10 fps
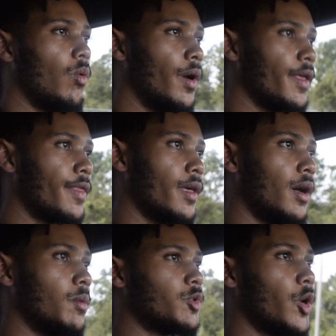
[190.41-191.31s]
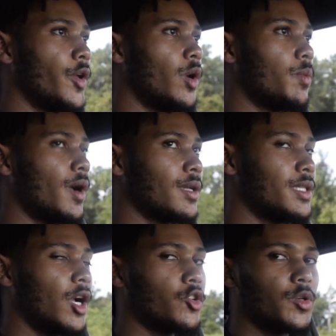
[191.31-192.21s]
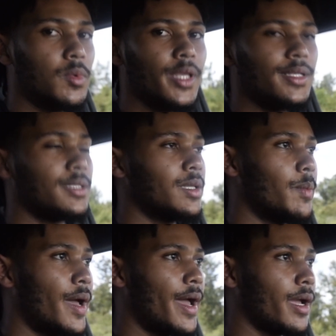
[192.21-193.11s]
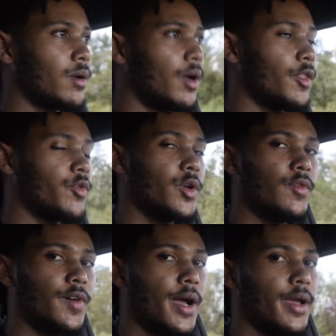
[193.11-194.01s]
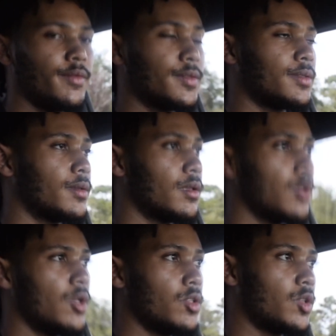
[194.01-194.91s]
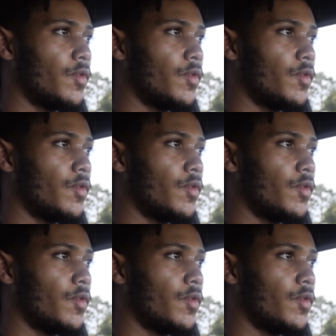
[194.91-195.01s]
with um, Toyo Proxes R888s in the back on 305s.